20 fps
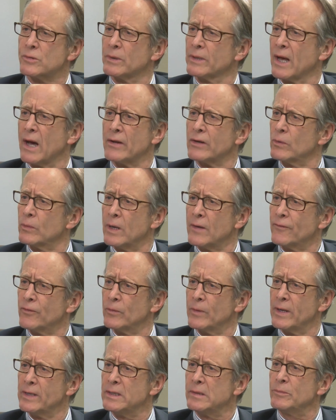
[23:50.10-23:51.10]
without a
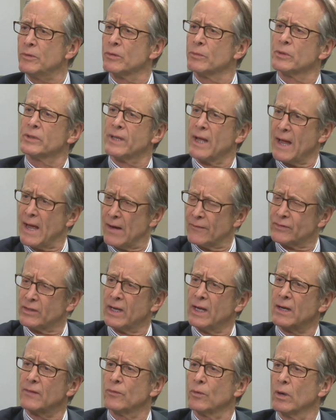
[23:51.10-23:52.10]
referendum, or would they have to
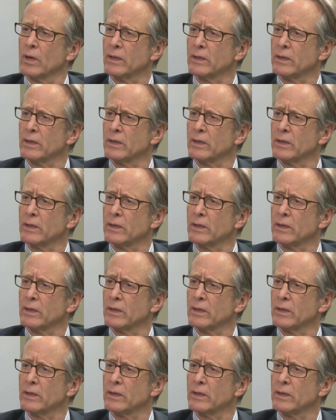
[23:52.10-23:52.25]
have one?